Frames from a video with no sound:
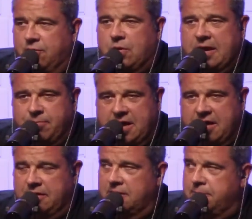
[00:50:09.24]
he wrecked
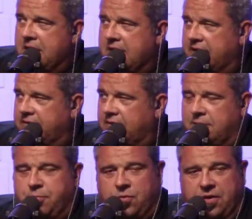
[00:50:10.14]
Bobby Labonte to
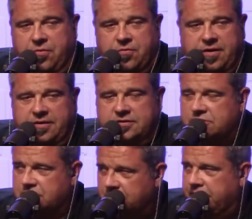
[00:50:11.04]
the point where he
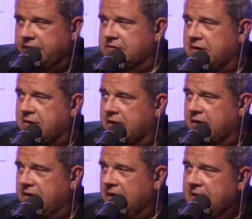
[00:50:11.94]
destroyed his
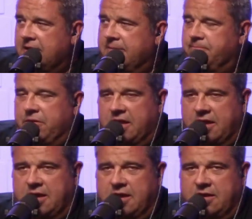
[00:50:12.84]
car.
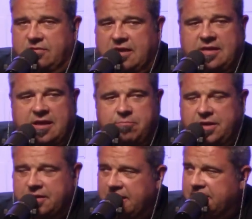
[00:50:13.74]
They think
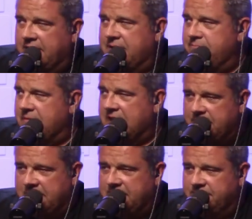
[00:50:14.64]
Bill Elliott
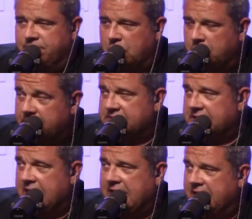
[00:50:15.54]
maybe broke
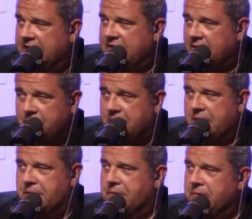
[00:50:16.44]
his hand. Don't
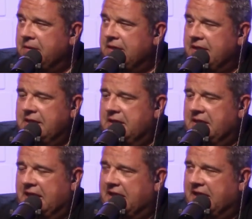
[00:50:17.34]
know.
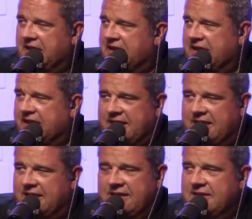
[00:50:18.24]
And
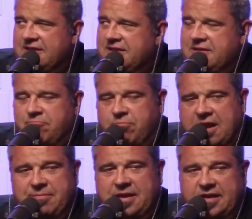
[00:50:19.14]

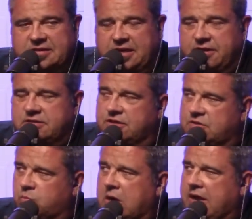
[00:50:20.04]
but I mean, it's
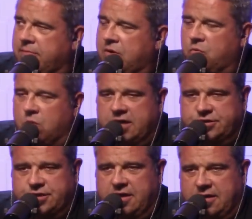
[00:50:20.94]
just wild. But
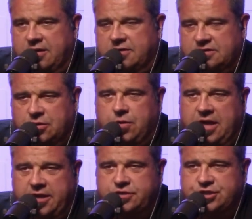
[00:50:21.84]
watching, so
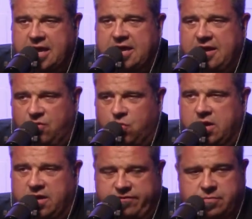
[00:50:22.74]
Hinch got in
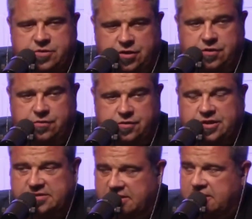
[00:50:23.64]
one of them too,
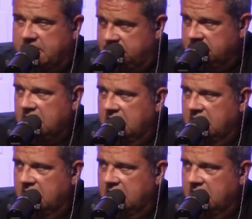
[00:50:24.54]
just to